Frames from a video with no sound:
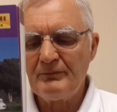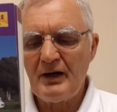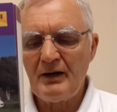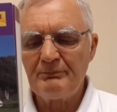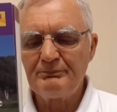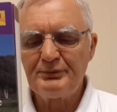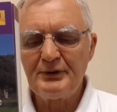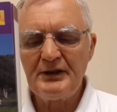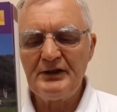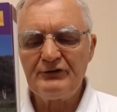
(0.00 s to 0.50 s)
a
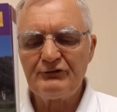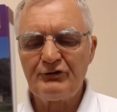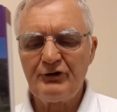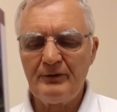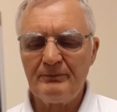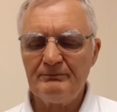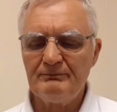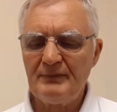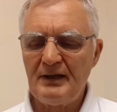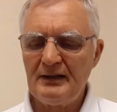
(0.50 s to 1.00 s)

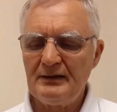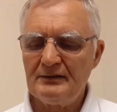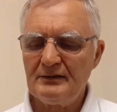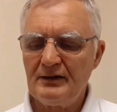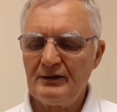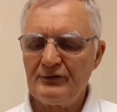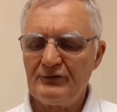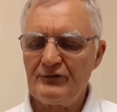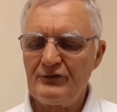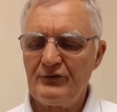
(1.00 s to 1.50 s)
pre-trip
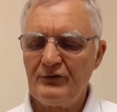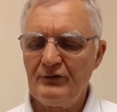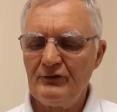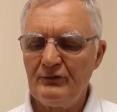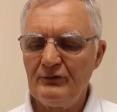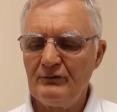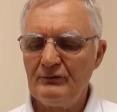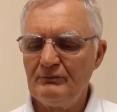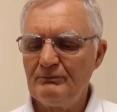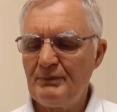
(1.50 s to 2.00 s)
maintenance
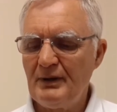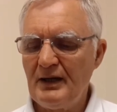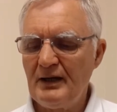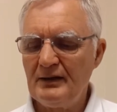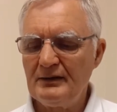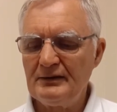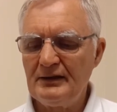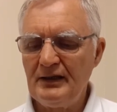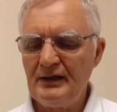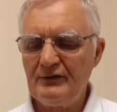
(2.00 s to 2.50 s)
to power
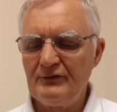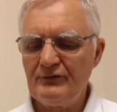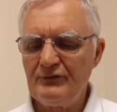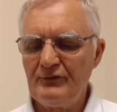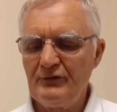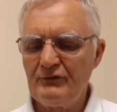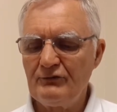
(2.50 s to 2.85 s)
needs,